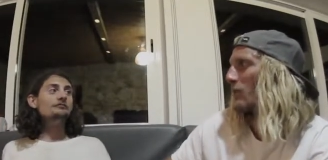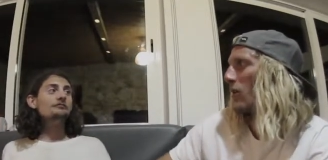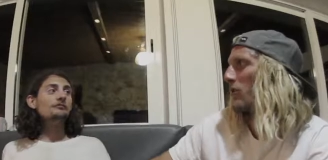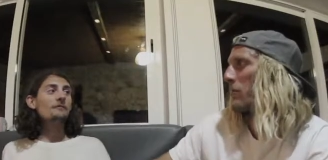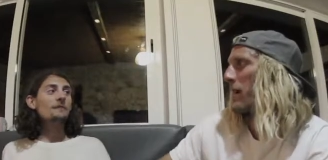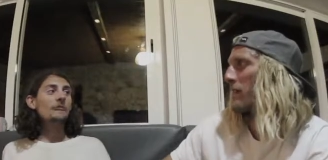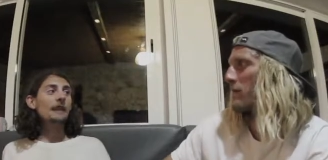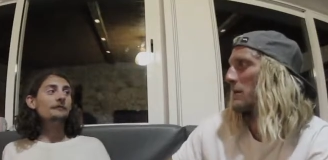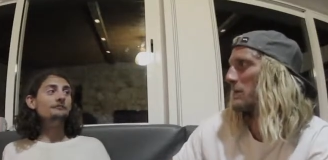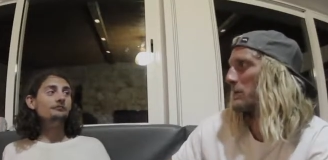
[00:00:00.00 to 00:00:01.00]
Speaker 1: on the
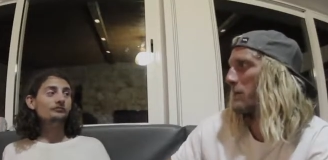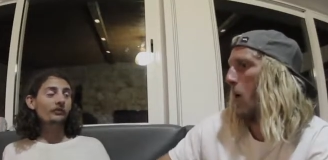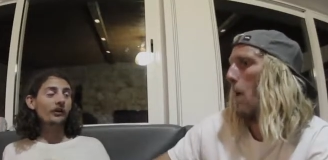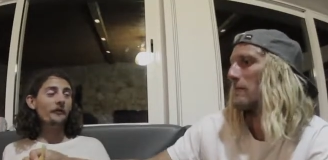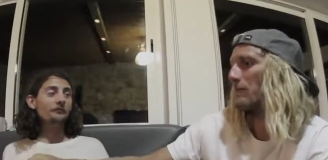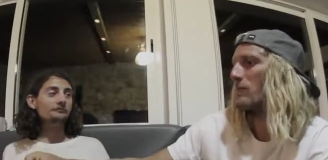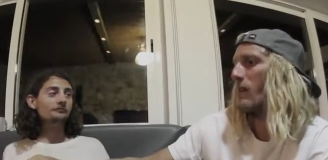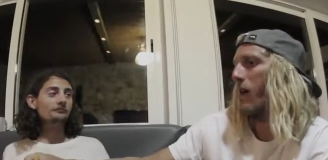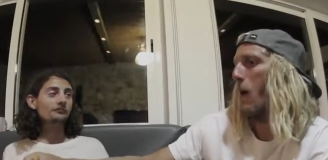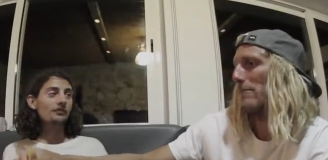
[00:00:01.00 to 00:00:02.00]
pavement. Yeah.
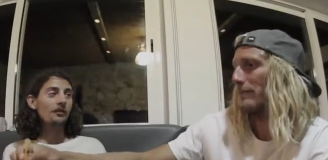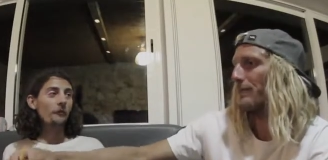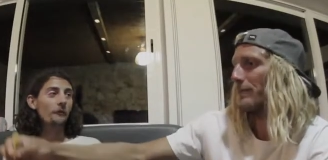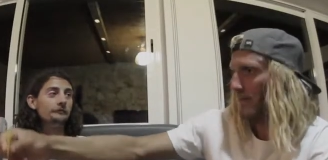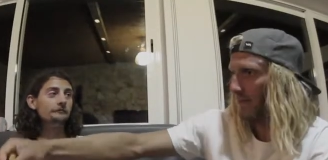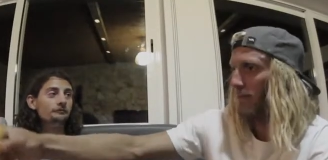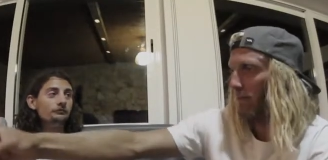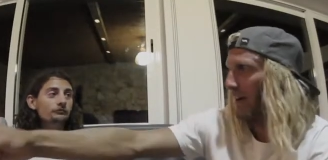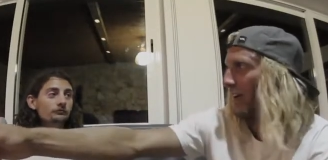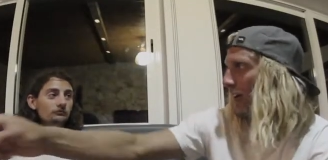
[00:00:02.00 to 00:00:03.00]

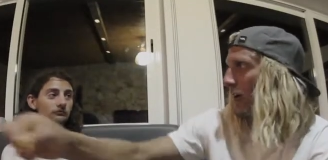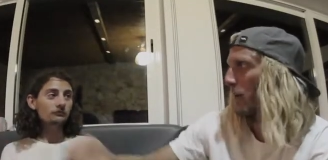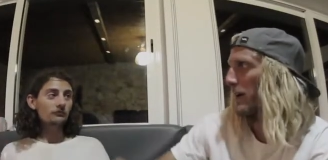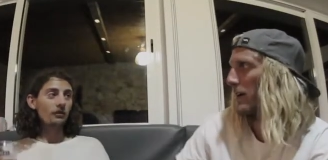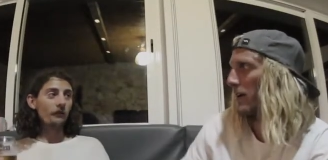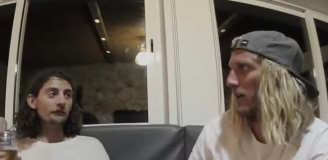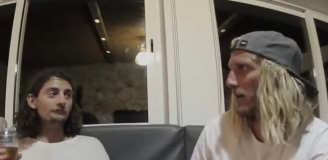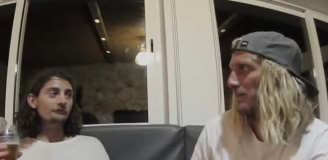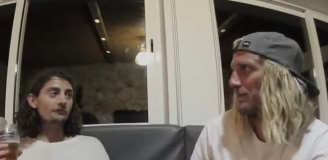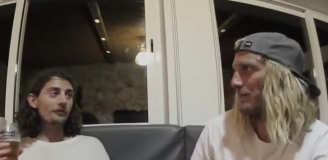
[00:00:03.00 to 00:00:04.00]
Making their way along.
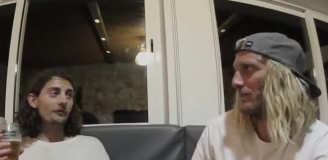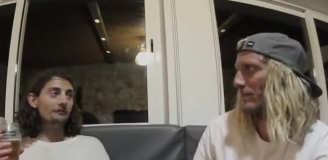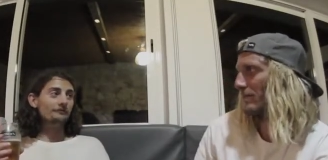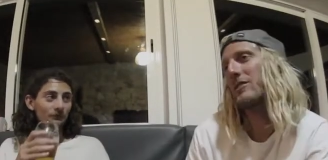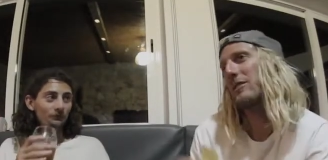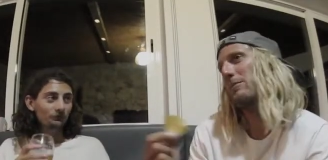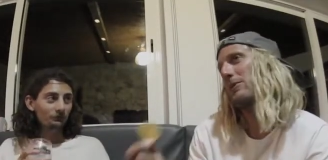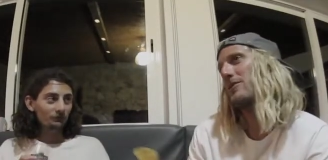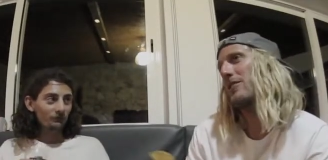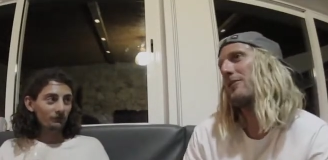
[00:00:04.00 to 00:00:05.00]
So he
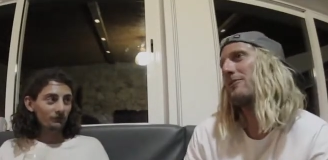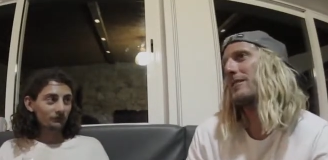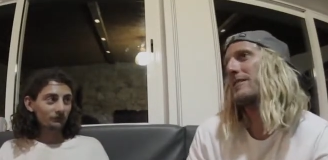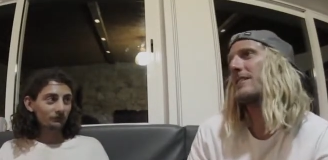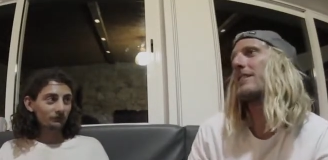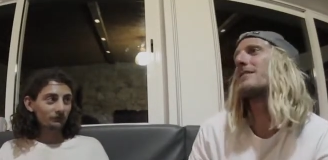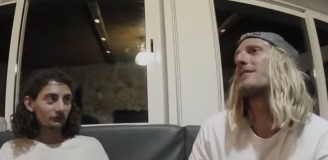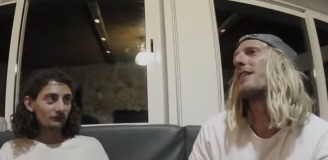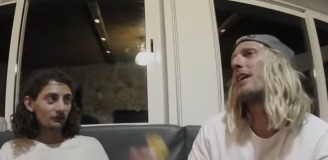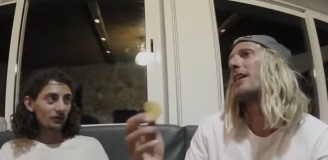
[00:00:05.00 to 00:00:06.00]
pulls over and he says,
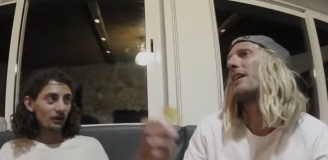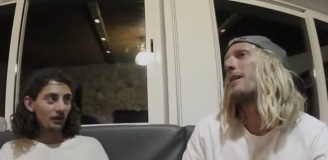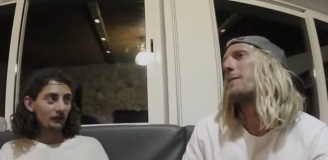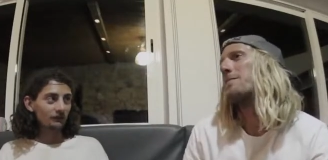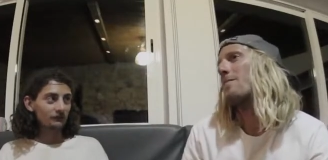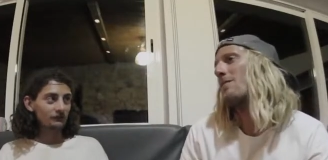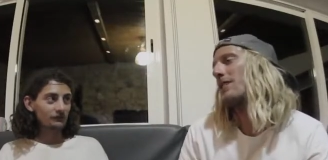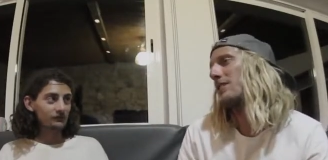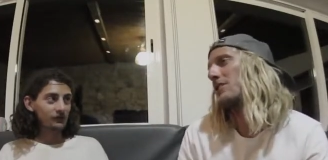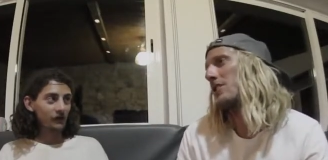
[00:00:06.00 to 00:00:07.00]

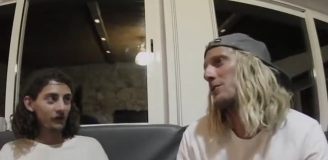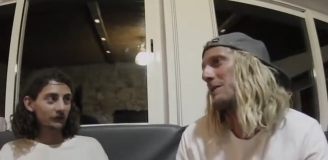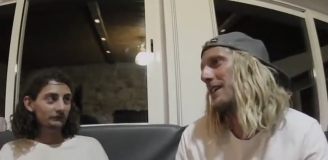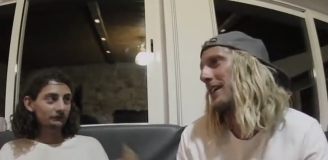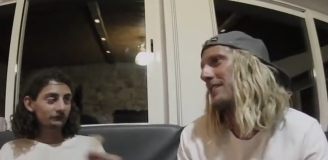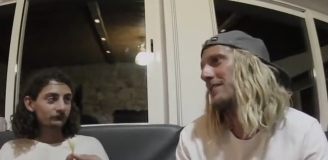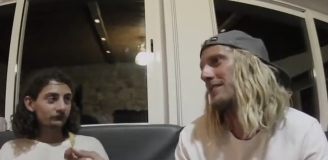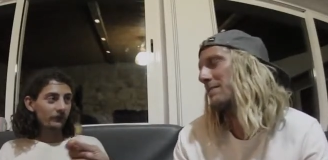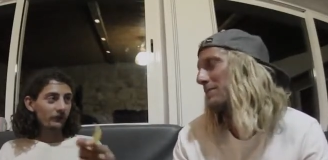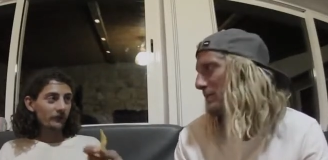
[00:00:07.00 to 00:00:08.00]
Excuse me,
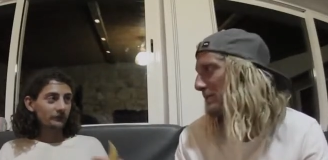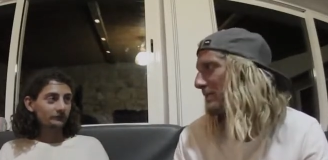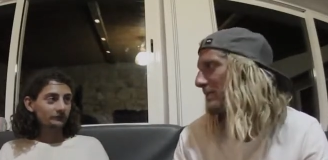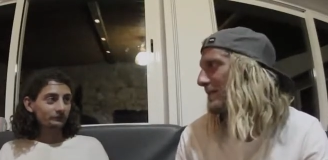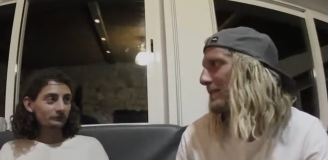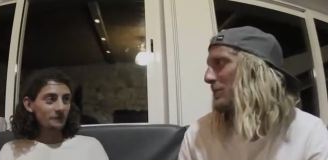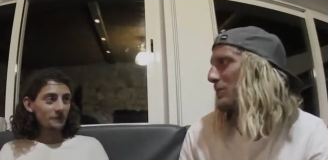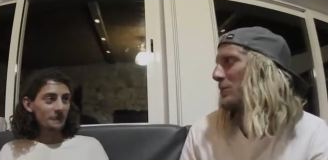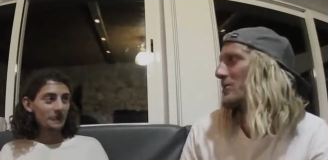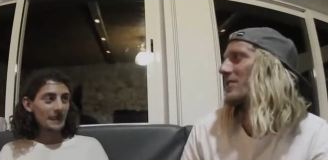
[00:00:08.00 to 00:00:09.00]
guys,
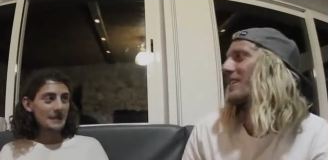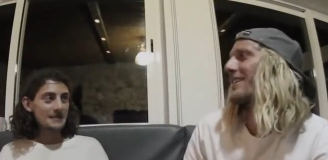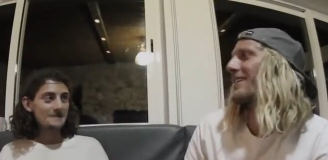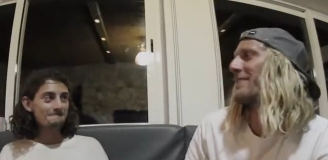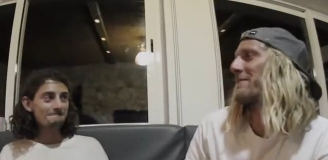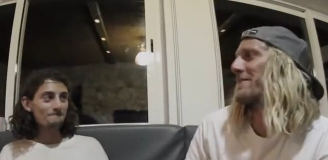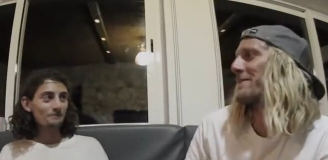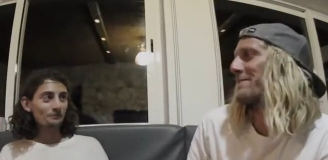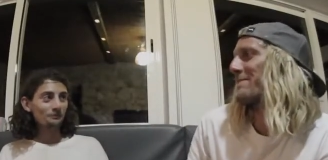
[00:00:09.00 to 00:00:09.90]
would you like a lift?